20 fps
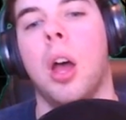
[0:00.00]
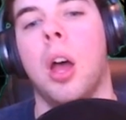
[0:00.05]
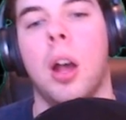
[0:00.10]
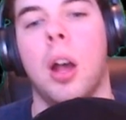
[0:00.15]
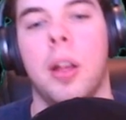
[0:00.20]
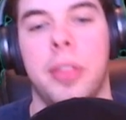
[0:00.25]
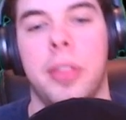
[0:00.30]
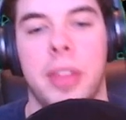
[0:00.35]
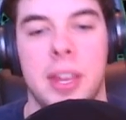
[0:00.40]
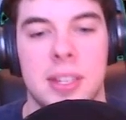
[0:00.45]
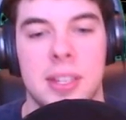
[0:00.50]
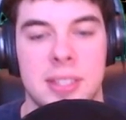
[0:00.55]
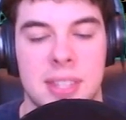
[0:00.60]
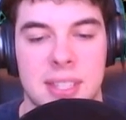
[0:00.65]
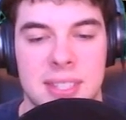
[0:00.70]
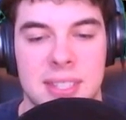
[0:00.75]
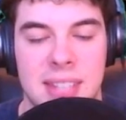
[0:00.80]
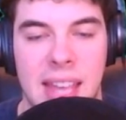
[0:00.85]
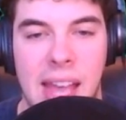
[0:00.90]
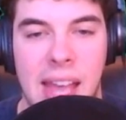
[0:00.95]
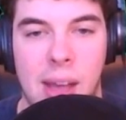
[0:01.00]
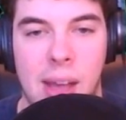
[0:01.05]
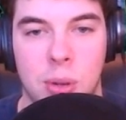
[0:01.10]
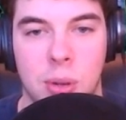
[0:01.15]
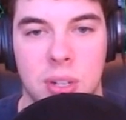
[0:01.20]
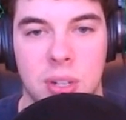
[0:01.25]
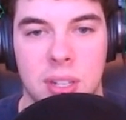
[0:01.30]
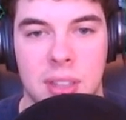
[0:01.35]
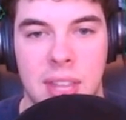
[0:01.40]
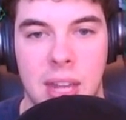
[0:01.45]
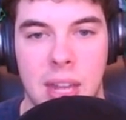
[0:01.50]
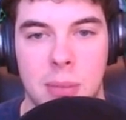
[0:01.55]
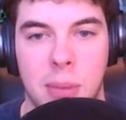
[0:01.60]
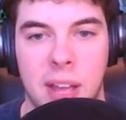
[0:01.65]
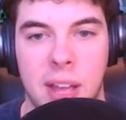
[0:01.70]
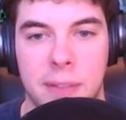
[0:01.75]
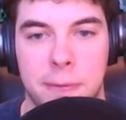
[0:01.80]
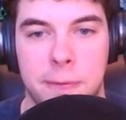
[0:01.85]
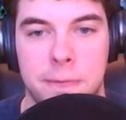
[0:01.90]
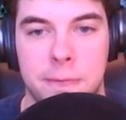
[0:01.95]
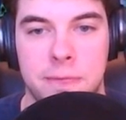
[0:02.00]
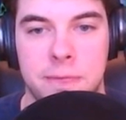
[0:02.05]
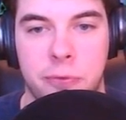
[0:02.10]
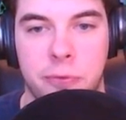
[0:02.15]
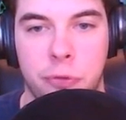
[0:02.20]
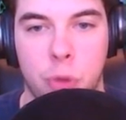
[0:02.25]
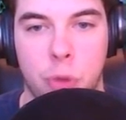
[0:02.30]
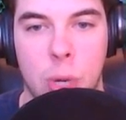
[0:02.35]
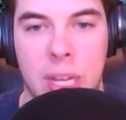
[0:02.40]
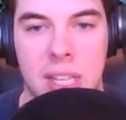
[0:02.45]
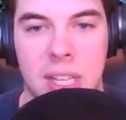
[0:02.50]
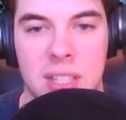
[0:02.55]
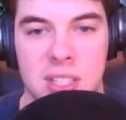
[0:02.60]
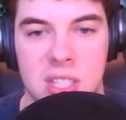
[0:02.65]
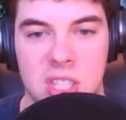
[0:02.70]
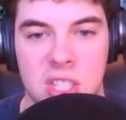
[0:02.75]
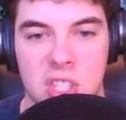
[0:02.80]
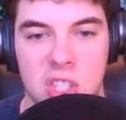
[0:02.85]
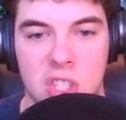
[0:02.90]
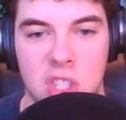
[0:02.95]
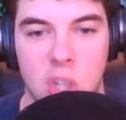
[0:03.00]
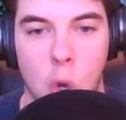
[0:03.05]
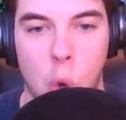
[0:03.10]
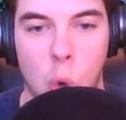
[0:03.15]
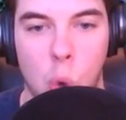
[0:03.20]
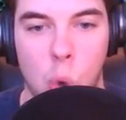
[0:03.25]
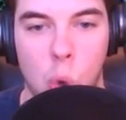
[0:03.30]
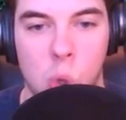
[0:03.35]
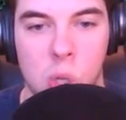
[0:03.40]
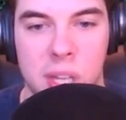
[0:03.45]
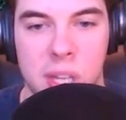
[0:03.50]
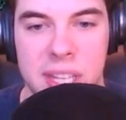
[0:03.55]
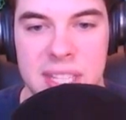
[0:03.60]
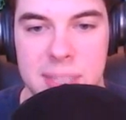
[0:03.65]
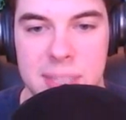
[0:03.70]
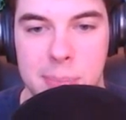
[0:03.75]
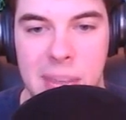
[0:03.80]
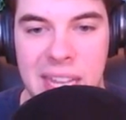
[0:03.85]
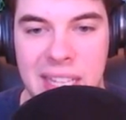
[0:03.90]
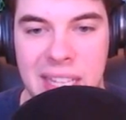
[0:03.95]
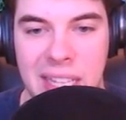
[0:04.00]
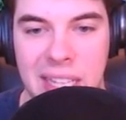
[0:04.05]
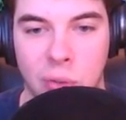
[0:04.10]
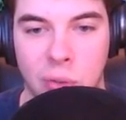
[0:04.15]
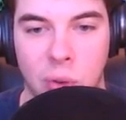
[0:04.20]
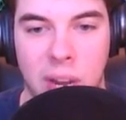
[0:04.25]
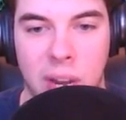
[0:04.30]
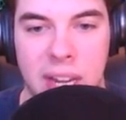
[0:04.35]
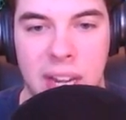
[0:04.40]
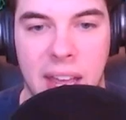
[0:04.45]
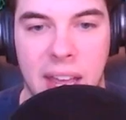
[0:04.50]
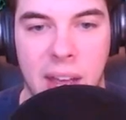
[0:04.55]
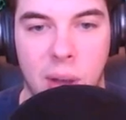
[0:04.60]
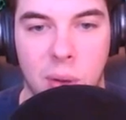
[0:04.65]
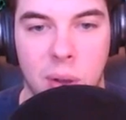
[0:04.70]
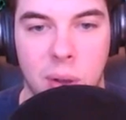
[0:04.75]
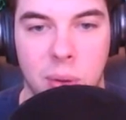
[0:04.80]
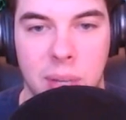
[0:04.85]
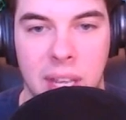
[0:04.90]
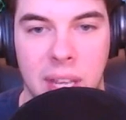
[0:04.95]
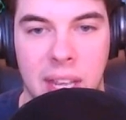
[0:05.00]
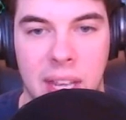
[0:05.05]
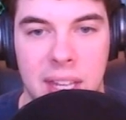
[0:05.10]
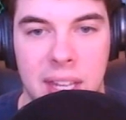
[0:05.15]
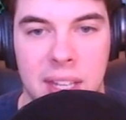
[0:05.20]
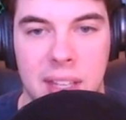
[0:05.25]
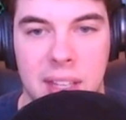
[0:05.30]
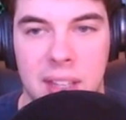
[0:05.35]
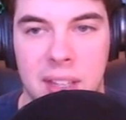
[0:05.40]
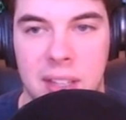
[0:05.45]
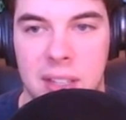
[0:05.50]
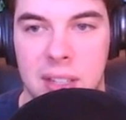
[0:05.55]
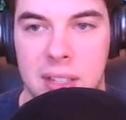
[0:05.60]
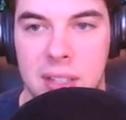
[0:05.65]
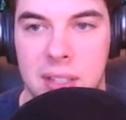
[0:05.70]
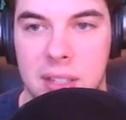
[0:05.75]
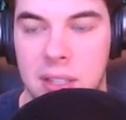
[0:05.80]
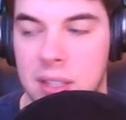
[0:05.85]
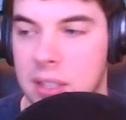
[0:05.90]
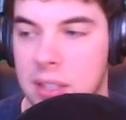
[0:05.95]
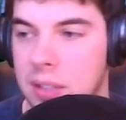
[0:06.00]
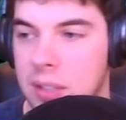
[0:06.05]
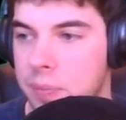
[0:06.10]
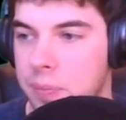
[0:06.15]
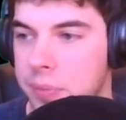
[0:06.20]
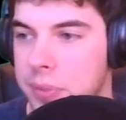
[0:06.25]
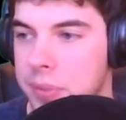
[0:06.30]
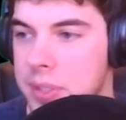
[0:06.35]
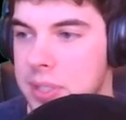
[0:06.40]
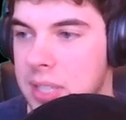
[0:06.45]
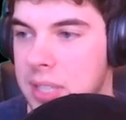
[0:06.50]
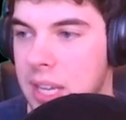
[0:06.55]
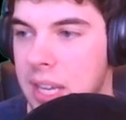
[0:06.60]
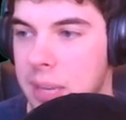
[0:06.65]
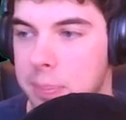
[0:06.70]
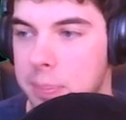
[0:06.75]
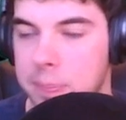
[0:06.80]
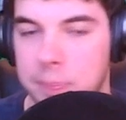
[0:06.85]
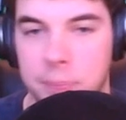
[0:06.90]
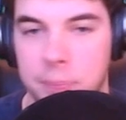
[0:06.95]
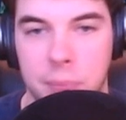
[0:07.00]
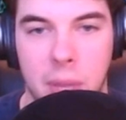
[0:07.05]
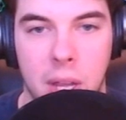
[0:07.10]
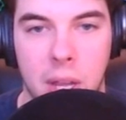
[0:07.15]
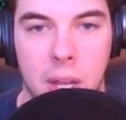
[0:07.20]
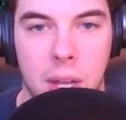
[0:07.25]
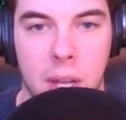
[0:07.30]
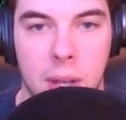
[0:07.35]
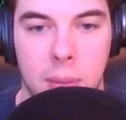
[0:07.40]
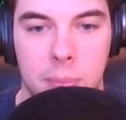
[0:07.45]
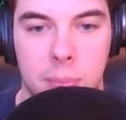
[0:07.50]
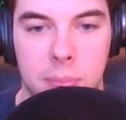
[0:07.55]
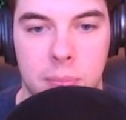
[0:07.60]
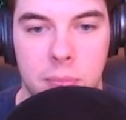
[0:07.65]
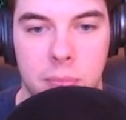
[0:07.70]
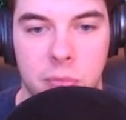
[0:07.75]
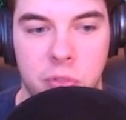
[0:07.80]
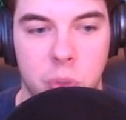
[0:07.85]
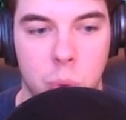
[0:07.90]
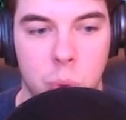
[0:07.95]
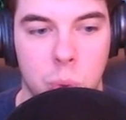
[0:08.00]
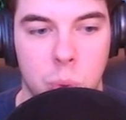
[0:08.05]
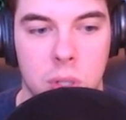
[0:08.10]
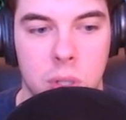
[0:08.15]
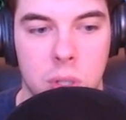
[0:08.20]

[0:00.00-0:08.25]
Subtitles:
That is the sound that my friggin' soul is making right now, okay? This game. Food.